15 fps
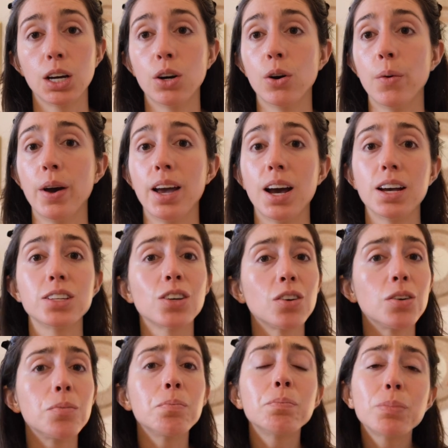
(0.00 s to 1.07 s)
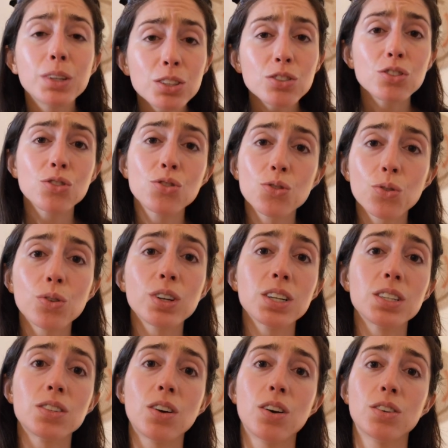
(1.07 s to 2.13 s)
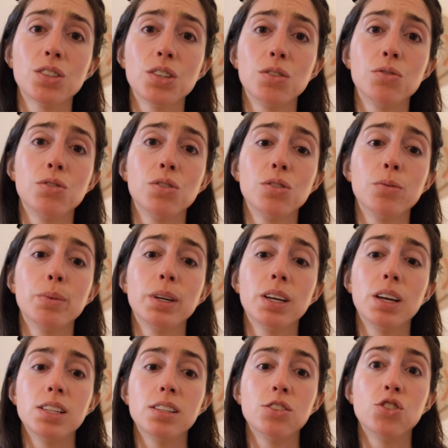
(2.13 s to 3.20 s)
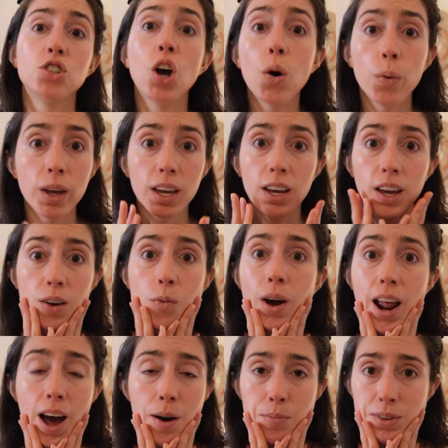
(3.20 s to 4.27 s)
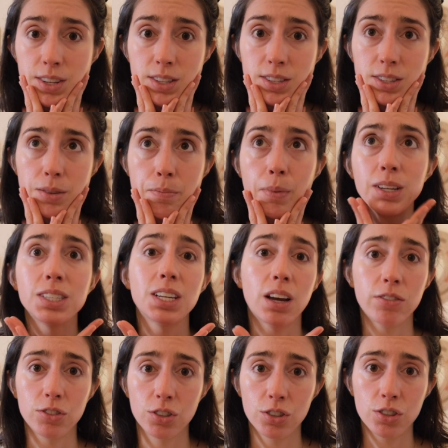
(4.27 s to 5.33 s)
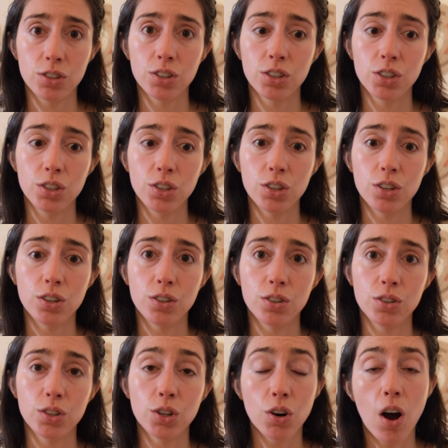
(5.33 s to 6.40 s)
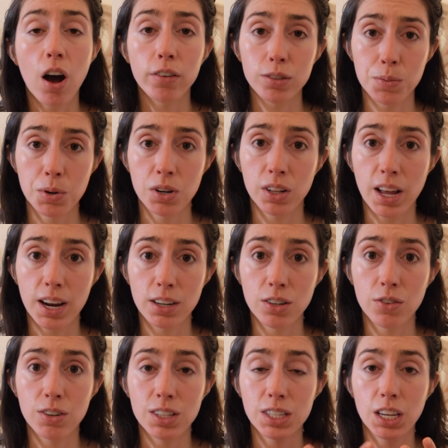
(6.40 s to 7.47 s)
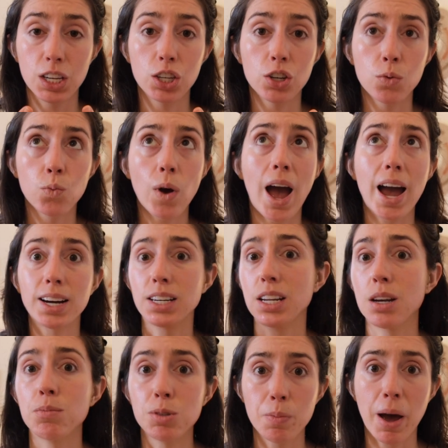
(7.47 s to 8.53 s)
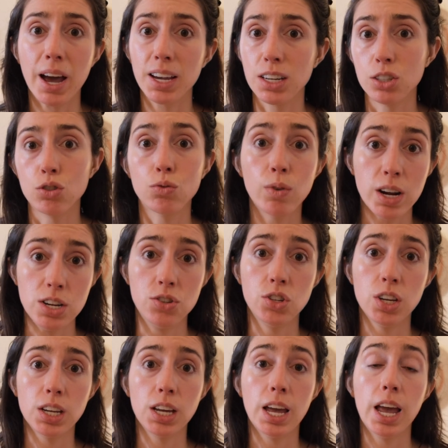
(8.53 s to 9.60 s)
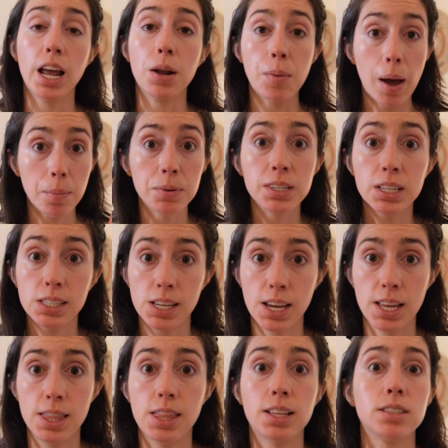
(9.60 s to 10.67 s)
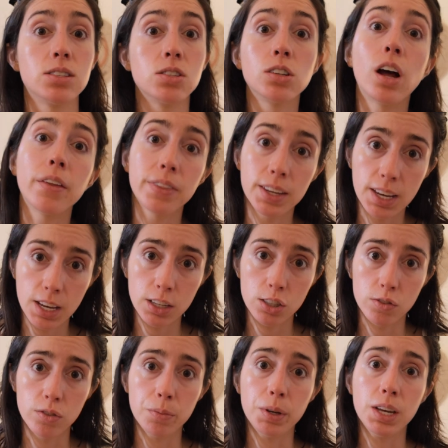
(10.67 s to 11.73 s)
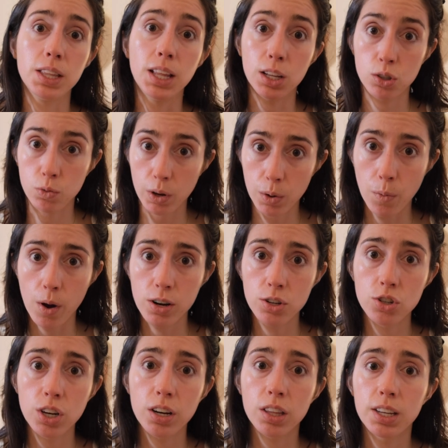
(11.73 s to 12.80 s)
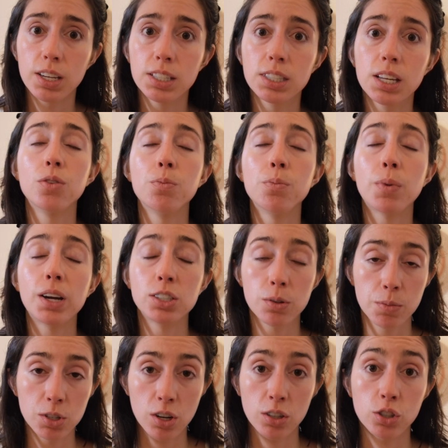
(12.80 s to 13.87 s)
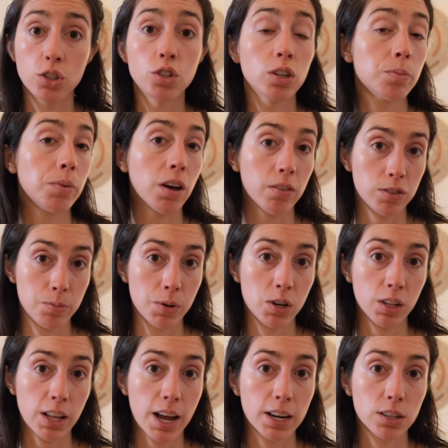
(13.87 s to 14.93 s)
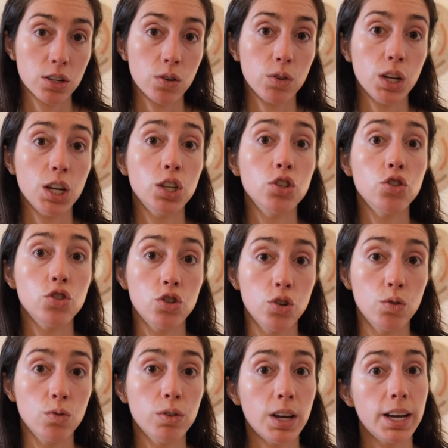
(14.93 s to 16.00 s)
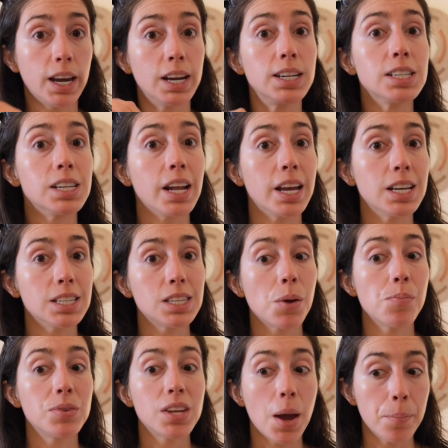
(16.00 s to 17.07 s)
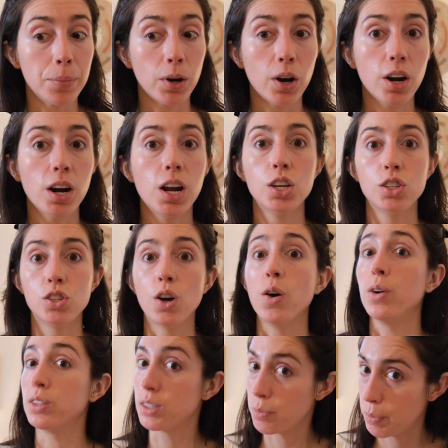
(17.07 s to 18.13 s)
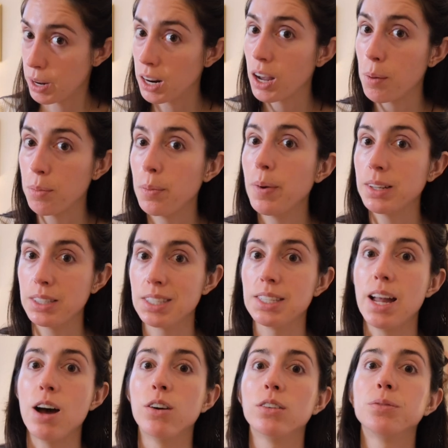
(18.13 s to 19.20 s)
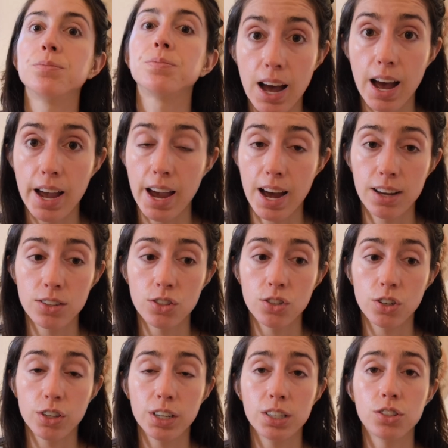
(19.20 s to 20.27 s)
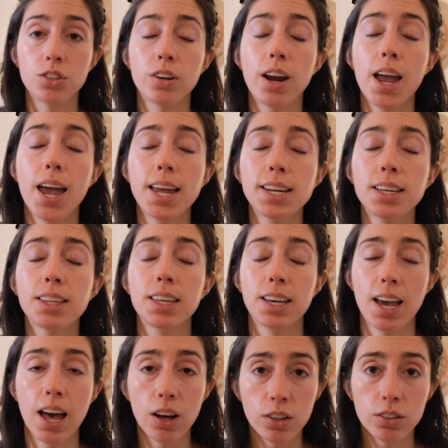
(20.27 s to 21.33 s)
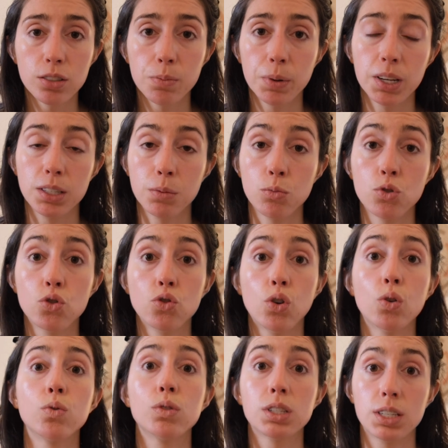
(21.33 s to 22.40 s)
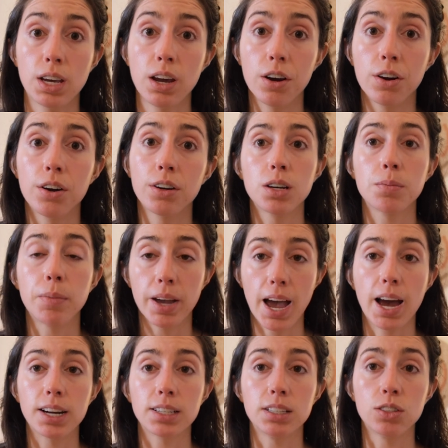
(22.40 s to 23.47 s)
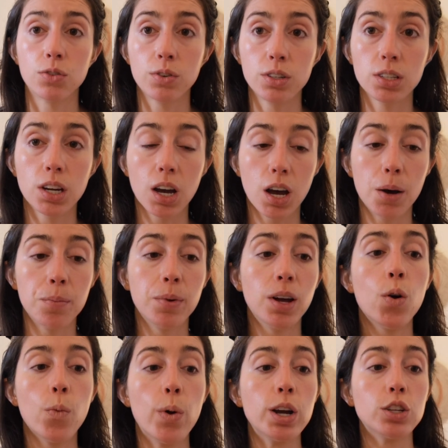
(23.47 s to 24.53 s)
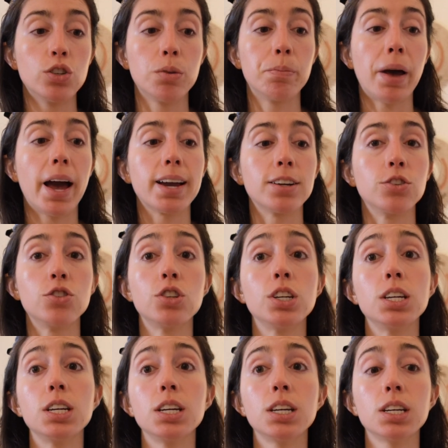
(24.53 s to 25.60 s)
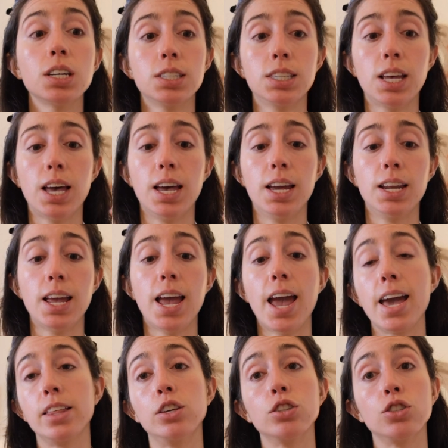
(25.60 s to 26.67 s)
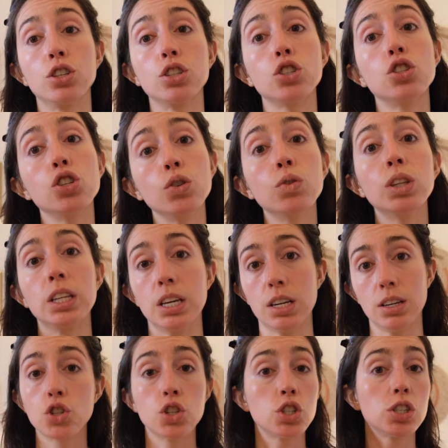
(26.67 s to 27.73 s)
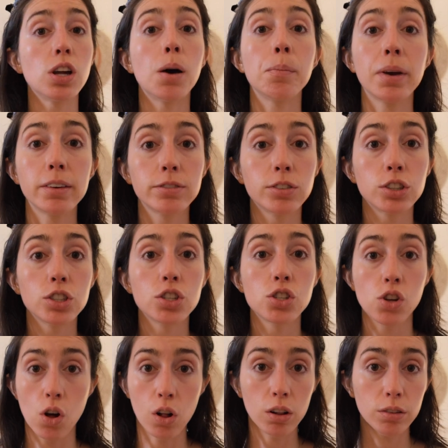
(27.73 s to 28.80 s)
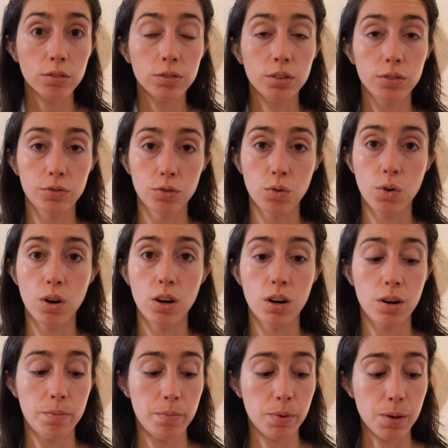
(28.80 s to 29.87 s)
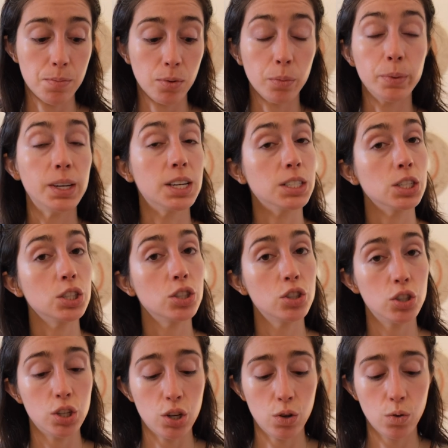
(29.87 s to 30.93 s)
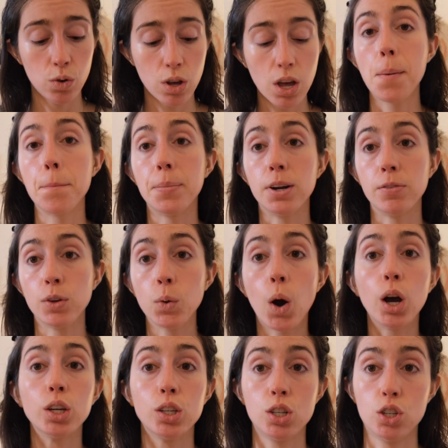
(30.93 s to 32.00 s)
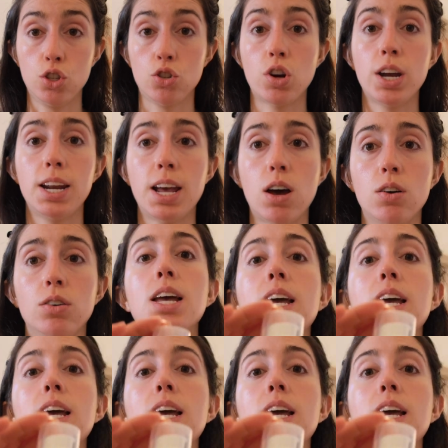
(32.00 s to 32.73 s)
go away. I saw a bunch of stories on YouTube showing what happens months after you're off spironolactone. It's like your acne comes back and it's raging, and I'm happy to say that's not the case for me, and that's why I want to share this. My dermatologist took me off spironolactone in June. Again, today is September, so it's been a couple months now. I asked her, is there anything else, because I'm so scared my acne is going to come raging back, and she said, hey, there's this new thing. It's not my first solve for people because it's new, but if you want, you can try it out.